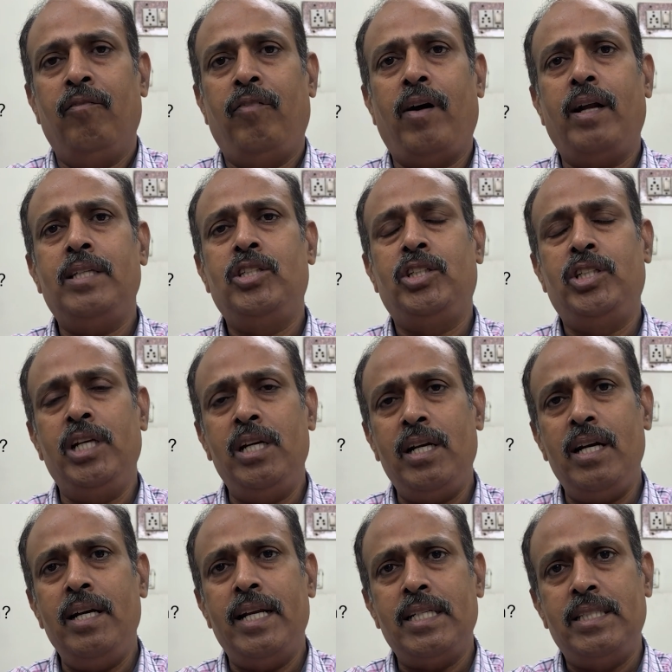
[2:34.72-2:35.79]
For
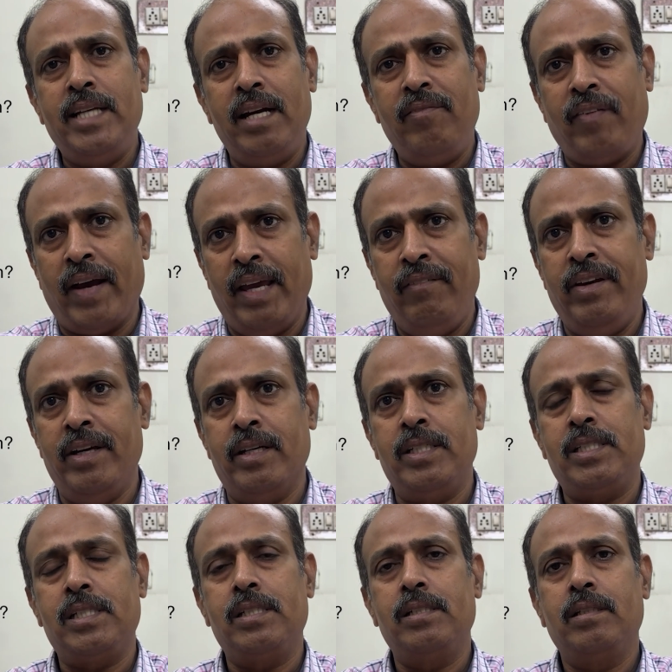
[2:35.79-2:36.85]
children less than 5
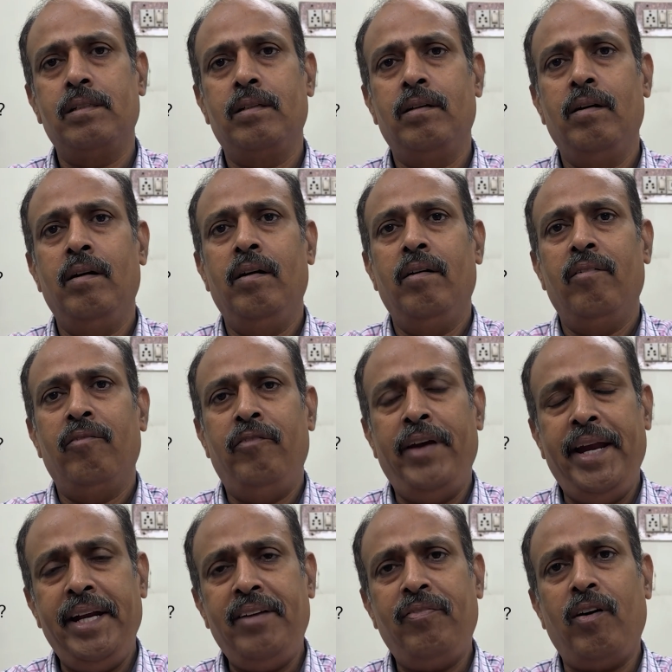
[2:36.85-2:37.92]
years,
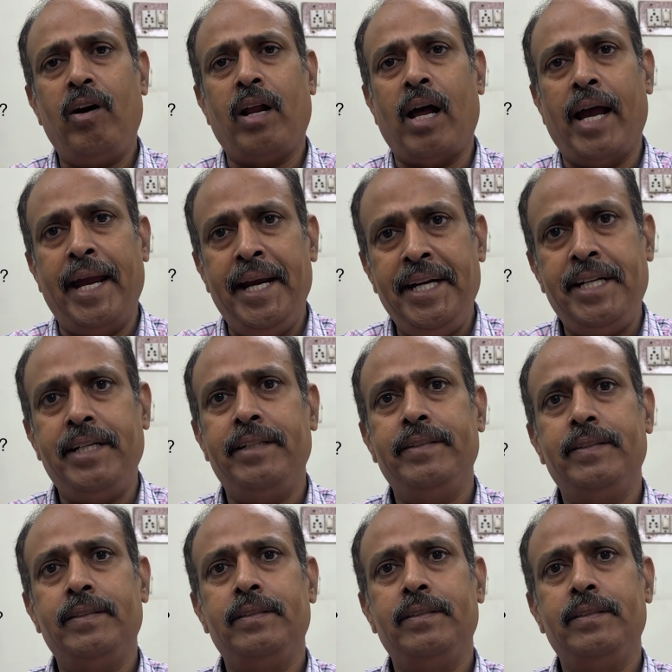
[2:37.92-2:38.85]
weight for height